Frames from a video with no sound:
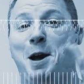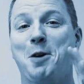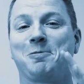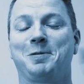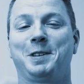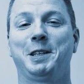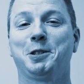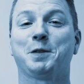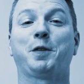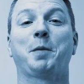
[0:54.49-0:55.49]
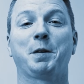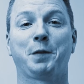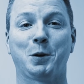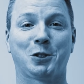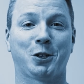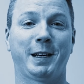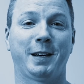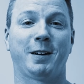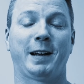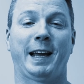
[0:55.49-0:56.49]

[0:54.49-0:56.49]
out, Nils from the future here,